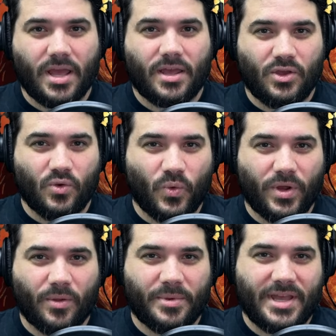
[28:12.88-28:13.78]
You
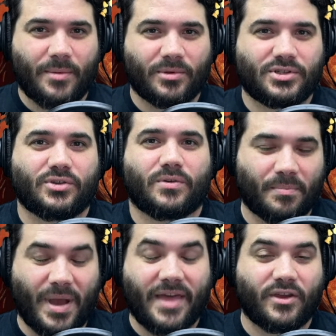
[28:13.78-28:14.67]
will be able to
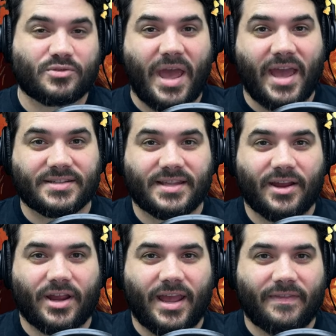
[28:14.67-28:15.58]
buy those packs
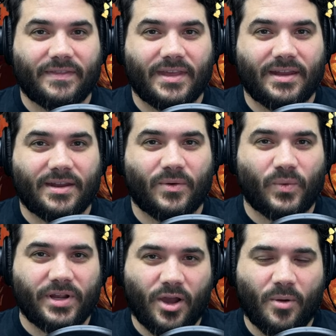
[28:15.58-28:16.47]
there, and then
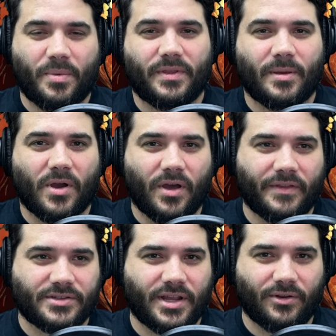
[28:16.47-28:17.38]
we open them on the
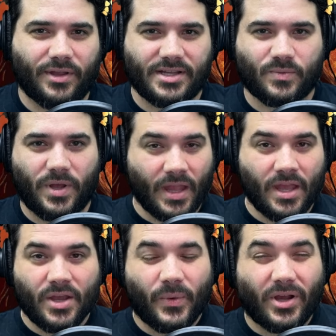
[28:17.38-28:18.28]
channel as well.
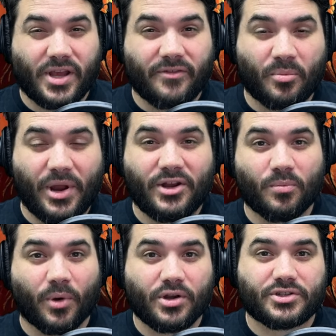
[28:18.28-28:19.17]
We also have a brand new
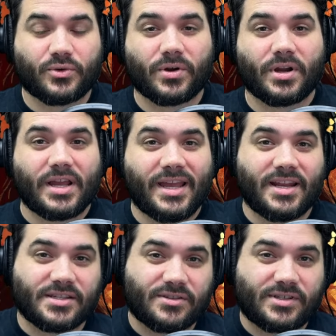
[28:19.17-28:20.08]
merch store. It
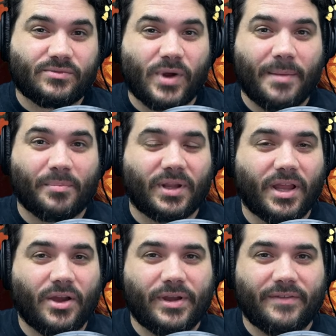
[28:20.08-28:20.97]
is right
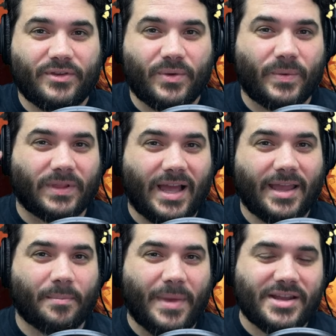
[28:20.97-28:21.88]
below. If you
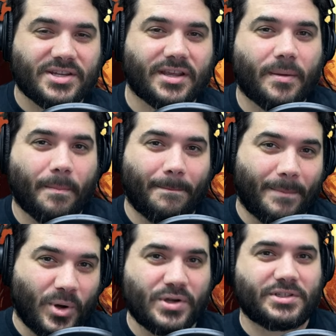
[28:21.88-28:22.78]
like Magic
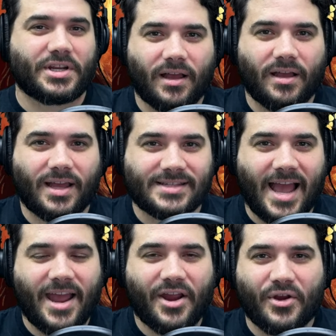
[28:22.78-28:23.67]
merch,
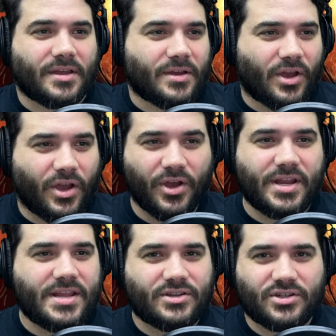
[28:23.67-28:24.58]
attire,
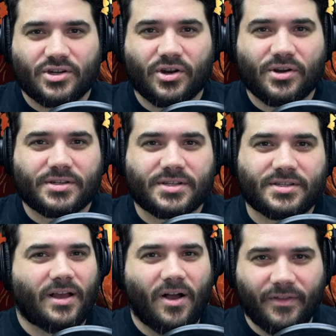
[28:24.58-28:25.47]
hoodies,
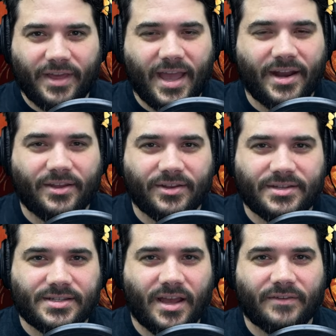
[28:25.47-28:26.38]
shirts, all that kind of good
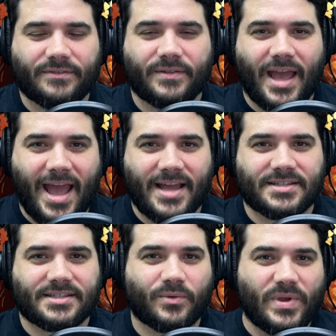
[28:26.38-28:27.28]
stuff,
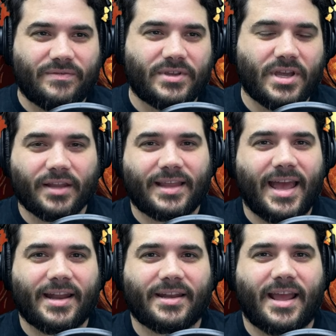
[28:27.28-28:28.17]
hats, we've got
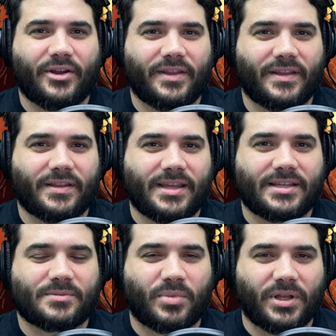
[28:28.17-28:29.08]
that down in the
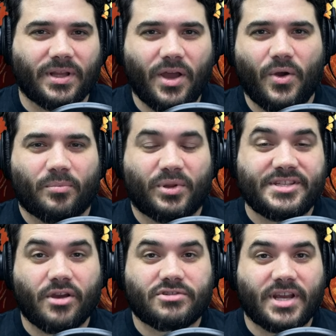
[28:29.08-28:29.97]
links below. Please
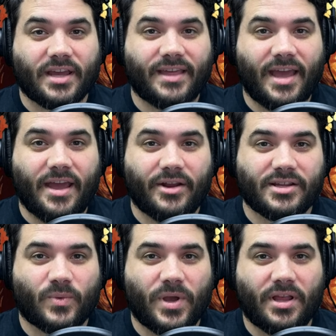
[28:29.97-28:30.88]
go check that out as
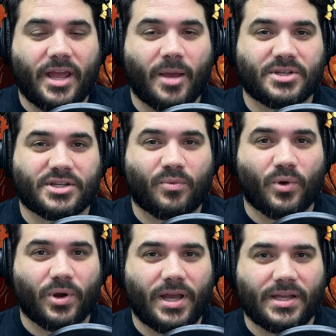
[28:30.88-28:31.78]
well. It helps to
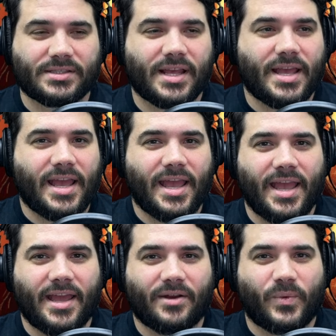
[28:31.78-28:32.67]
support us,
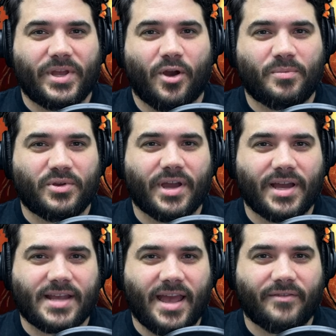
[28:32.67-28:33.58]
and we hope you guys
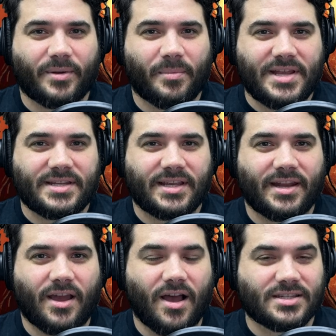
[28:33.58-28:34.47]
have an amazing and
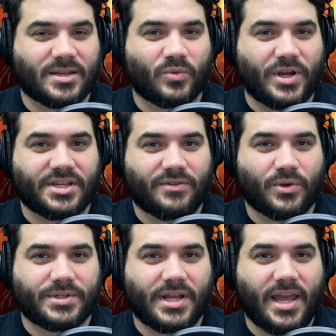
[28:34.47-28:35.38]
awesome rest of your
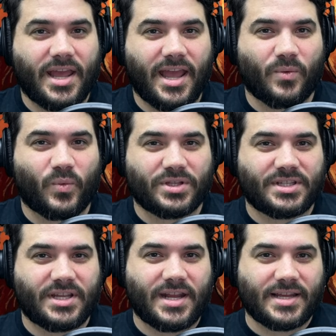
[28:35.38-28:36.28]
day, and we'll
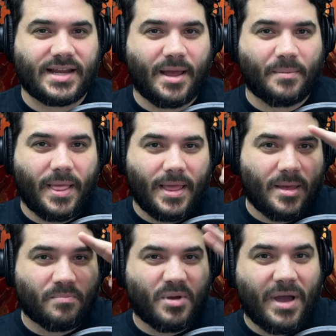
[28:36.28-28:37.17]
see you next time.
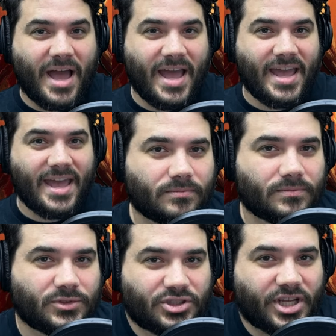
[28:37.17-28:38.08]
Bye-bye.
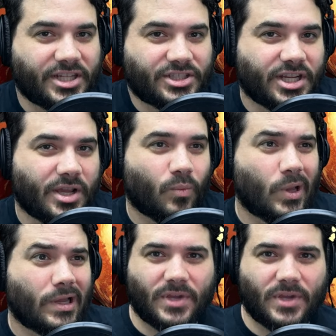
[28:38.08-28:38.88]
Chicka, chicka, whoa.